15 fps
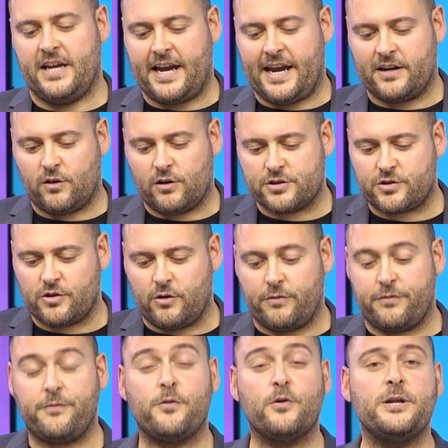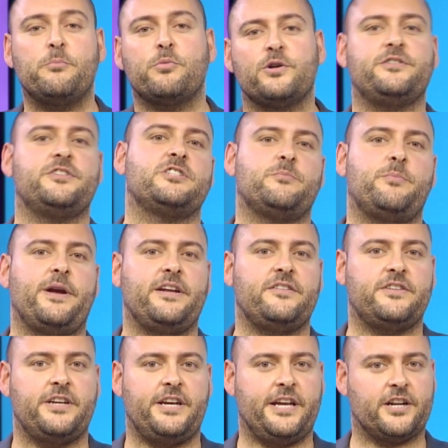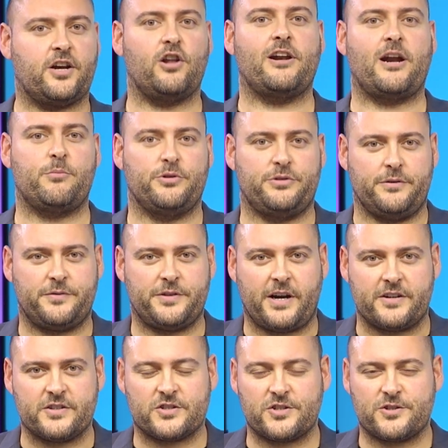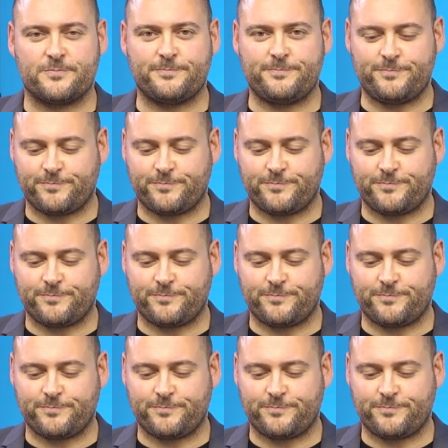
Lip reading: and also fully participate in collaborative tasks.